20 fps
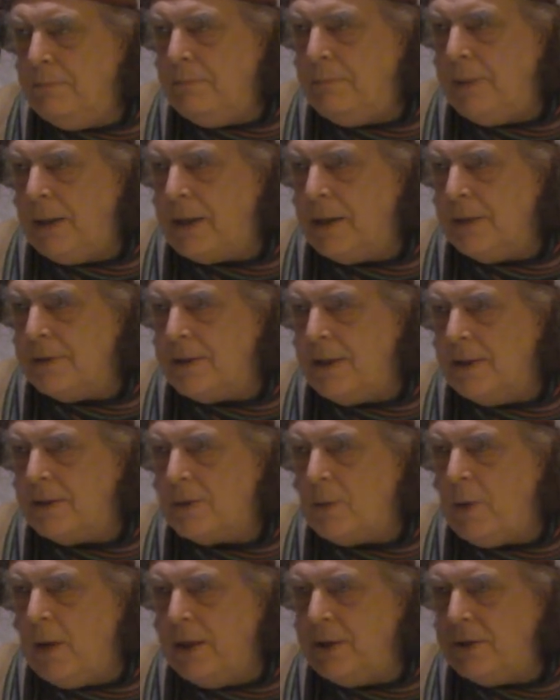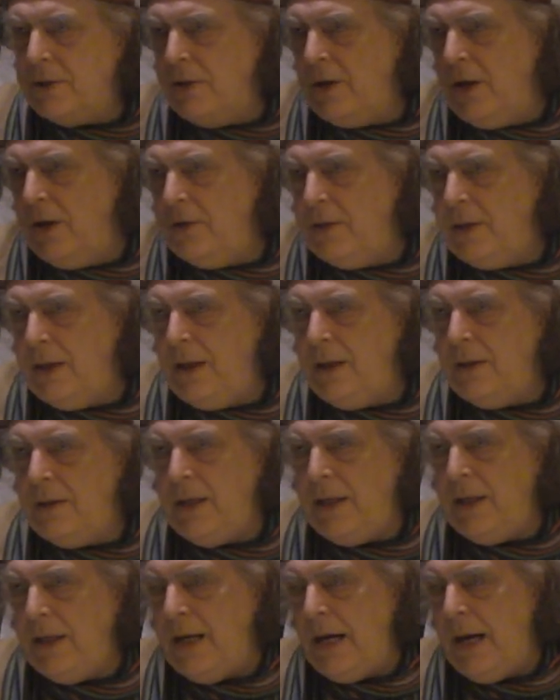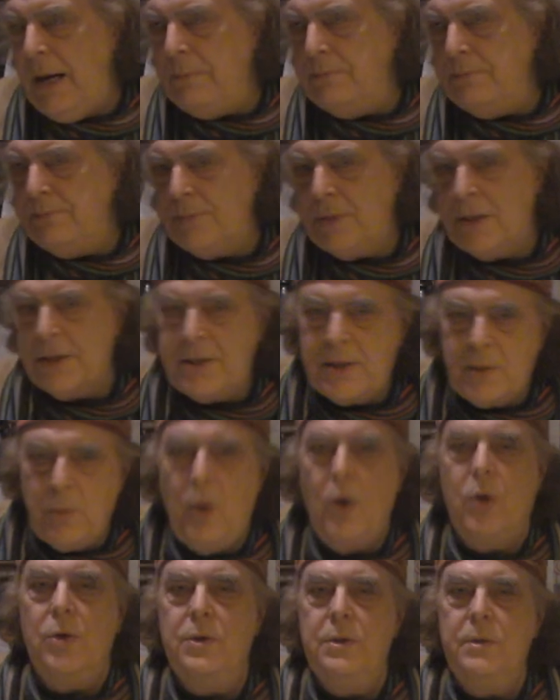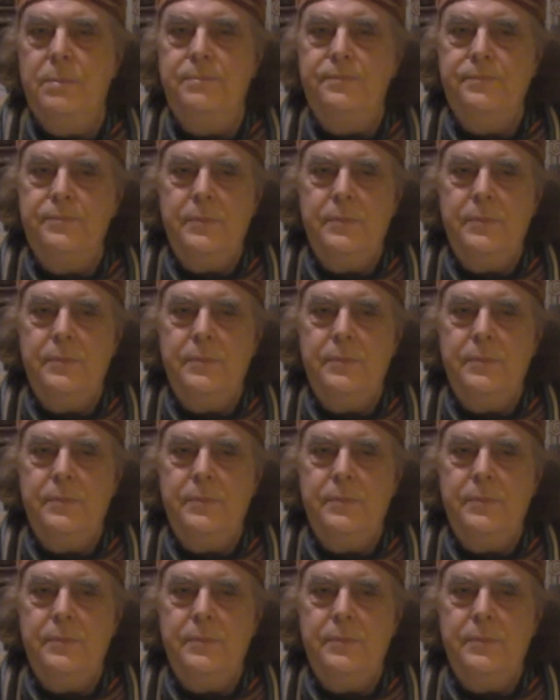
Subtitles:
because it's quite, the swan